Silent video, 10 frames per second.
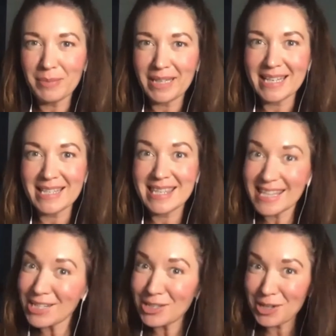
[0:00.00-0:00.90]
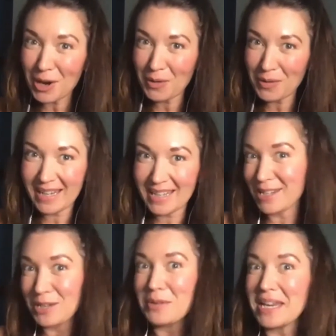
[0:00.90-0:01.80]
Because this show, in
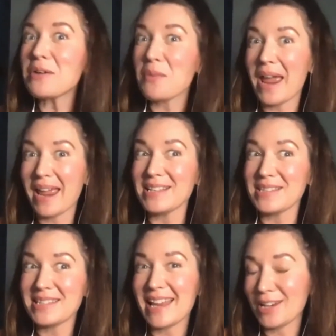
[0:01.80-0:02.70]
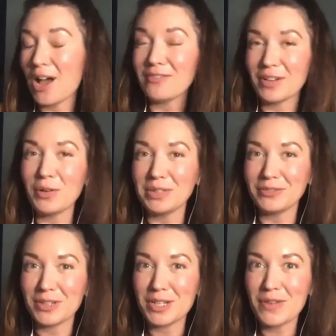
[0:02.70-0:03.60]
a unique way, has taken off in a whole
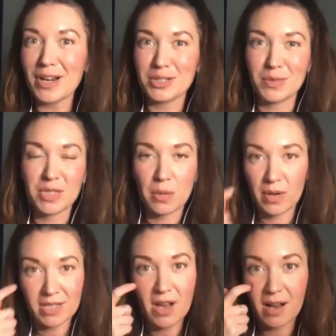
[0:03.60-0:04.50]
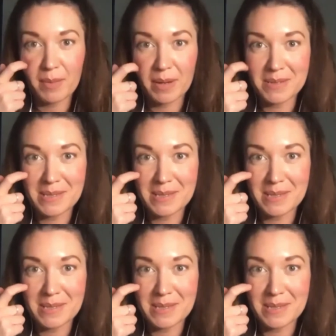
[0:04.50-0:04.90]
different direction, which I want to talk about.